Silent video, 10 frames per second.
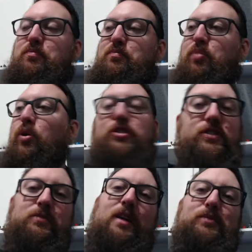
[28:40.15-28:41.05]
push
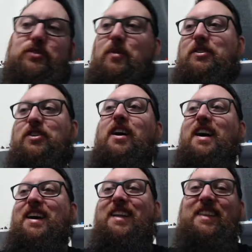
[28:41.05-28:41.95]
them up so much
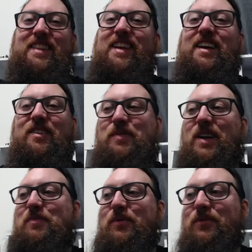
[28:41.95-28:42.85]
higher than the other
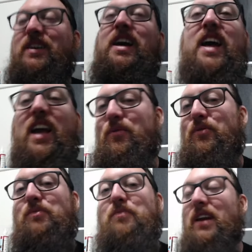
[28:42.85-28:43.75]
people, it would
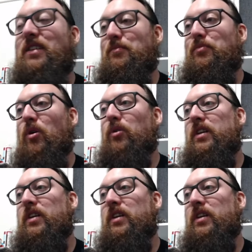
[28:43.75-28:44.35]
make them broken.